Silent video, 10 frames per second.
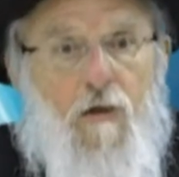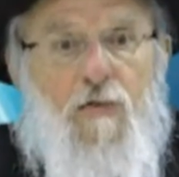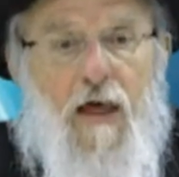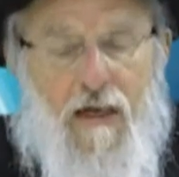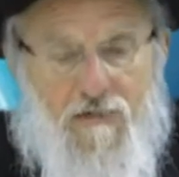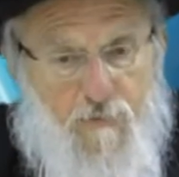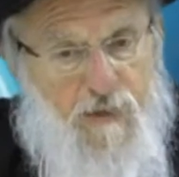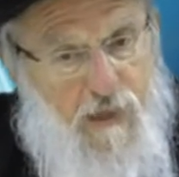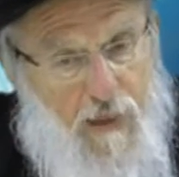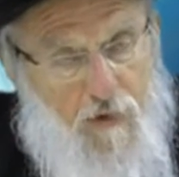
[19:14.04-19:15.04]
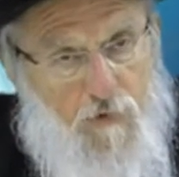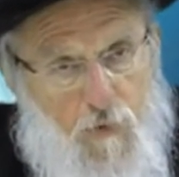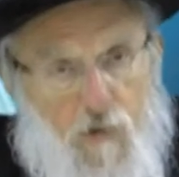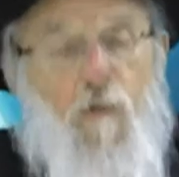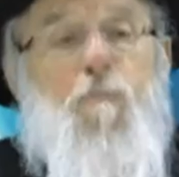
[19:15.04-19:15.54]
that has to be settled.
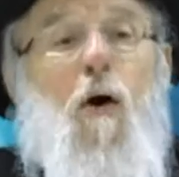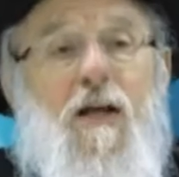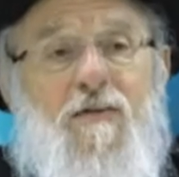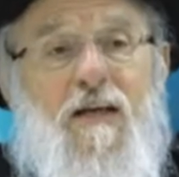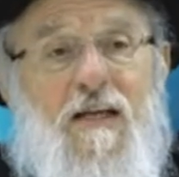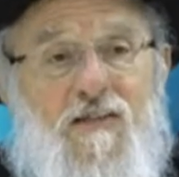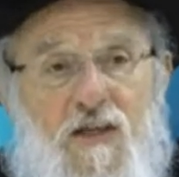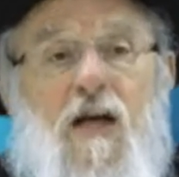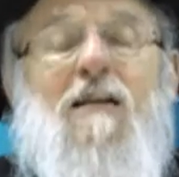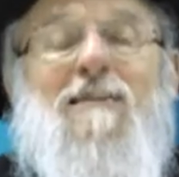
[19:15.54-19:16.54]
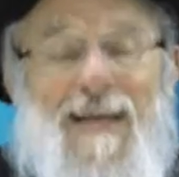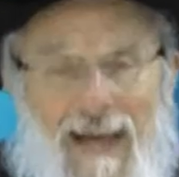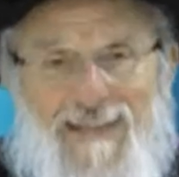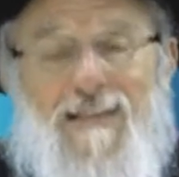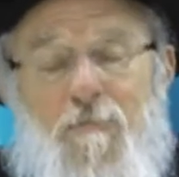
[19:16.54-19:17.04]
Because the point of it is to
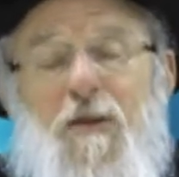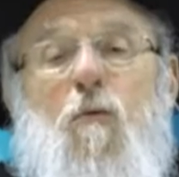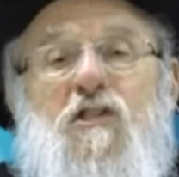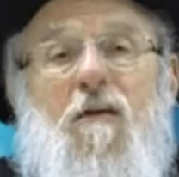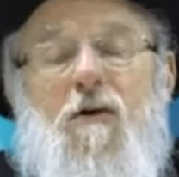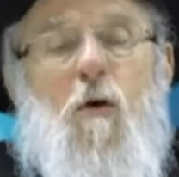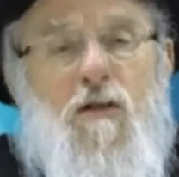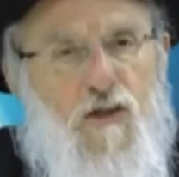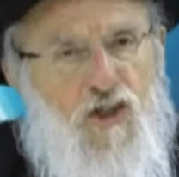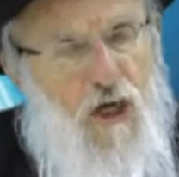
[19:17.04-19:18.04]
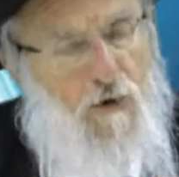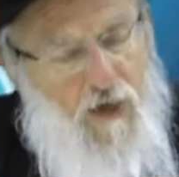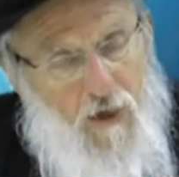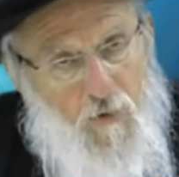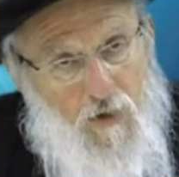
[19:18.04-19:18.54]
get something which everyone can share
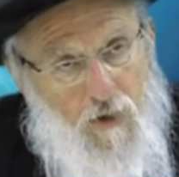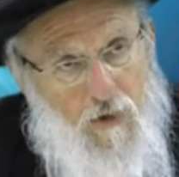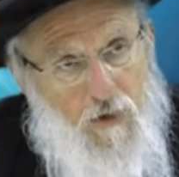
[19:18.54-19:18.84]
equally.